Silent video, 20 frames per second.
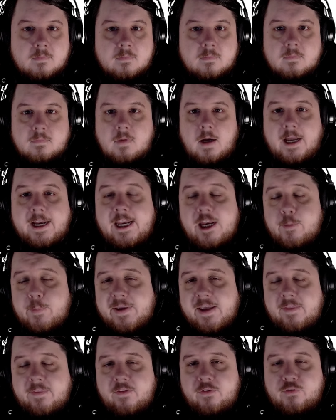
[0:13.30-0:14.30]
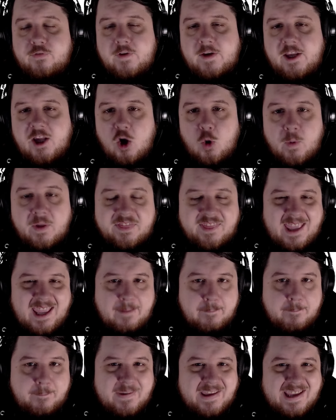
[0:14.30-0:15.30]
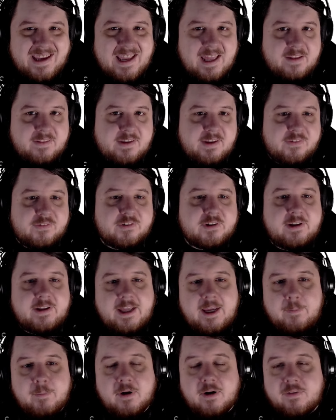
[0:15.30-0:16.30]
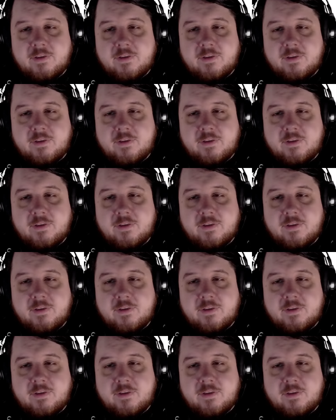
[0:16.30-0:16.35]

I need to begin this video with a big disclaimer.